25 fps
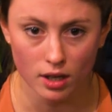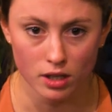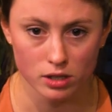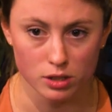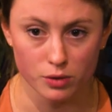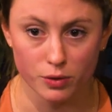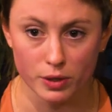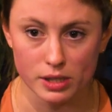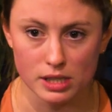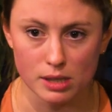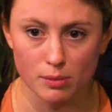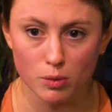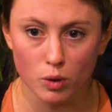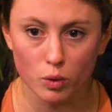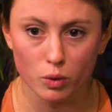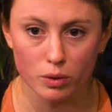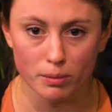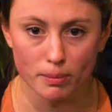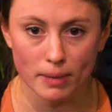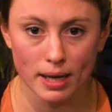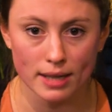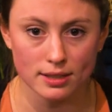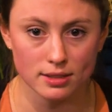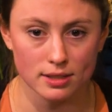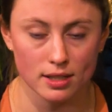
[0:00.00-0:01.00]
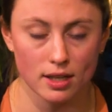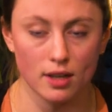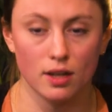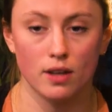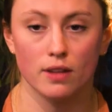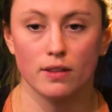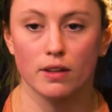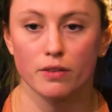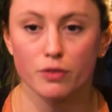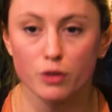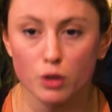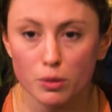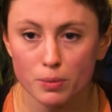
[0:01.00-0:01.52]
So for example, we met
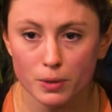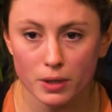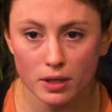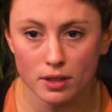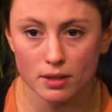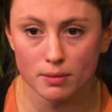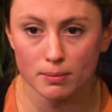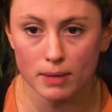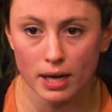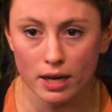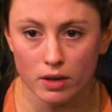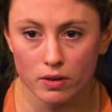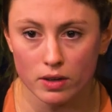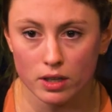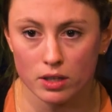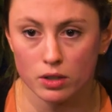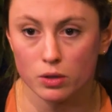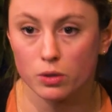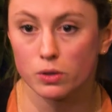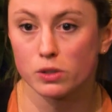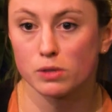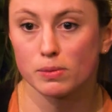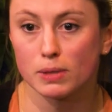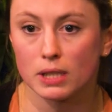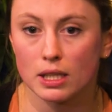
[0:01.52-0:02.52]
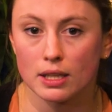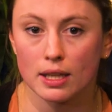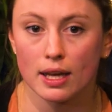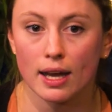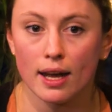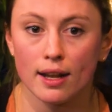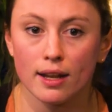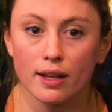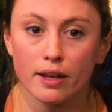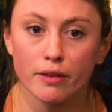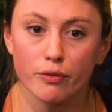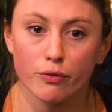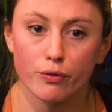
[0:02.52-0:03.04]
an Ethiopian migrant who's been in
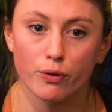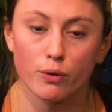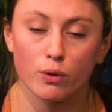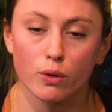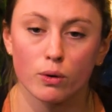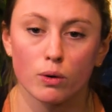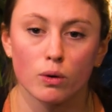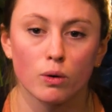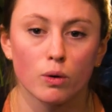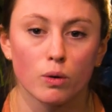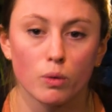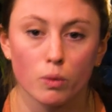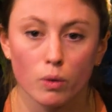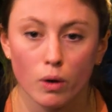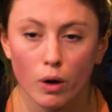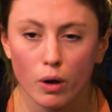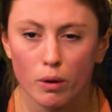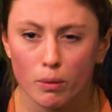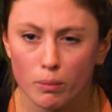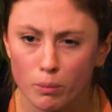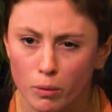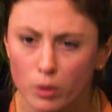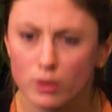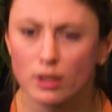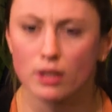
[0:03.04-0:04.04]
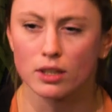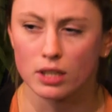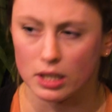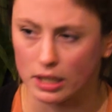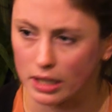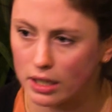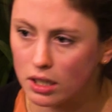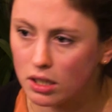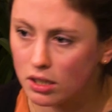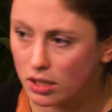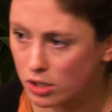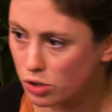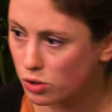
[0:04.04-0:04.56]
Calais for more than a
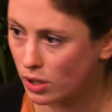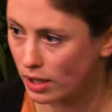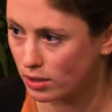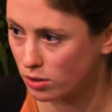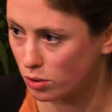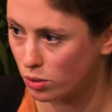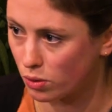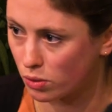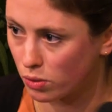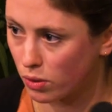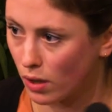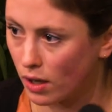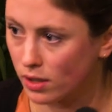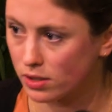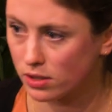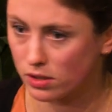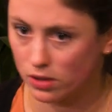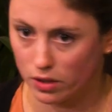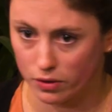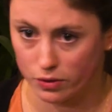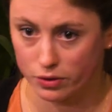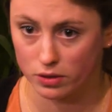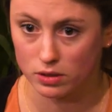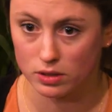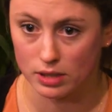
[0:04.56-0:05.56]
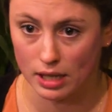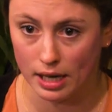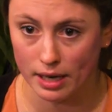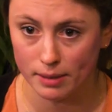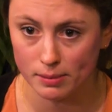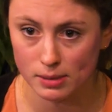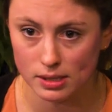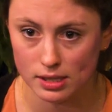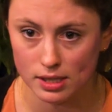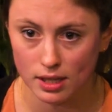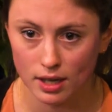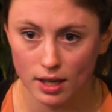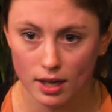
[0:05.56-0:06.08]
year. He tried to cross a few
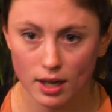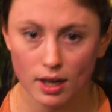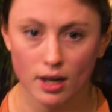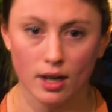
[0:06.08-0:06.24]
times.